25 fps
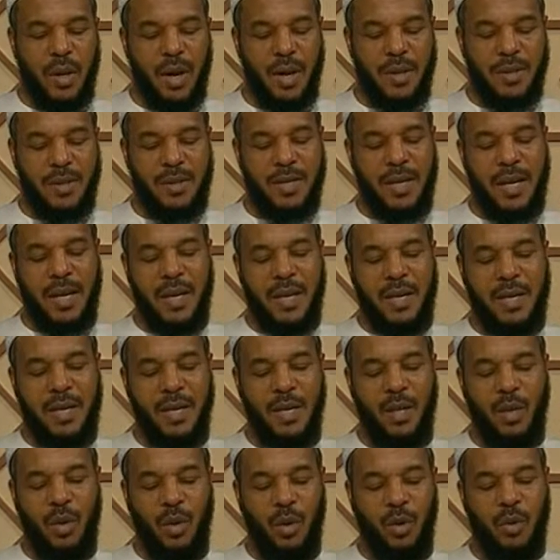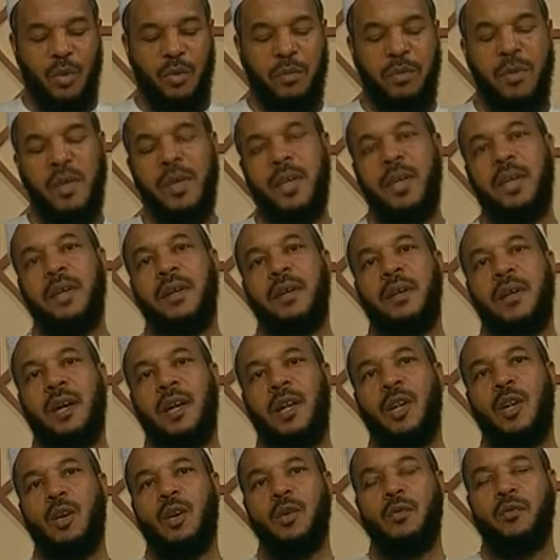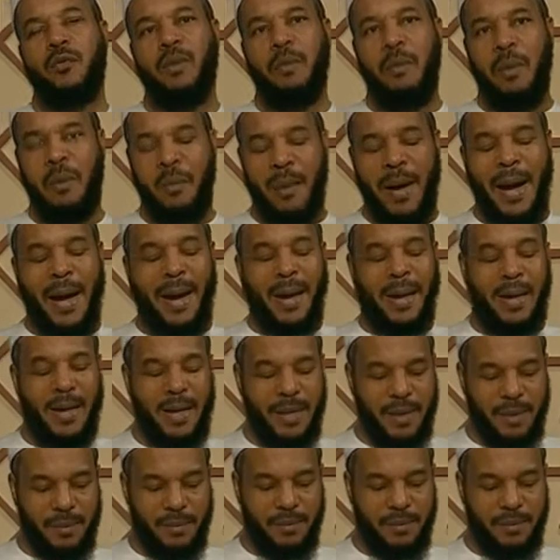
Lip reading: has taken a loan, meaning a loan from a bank,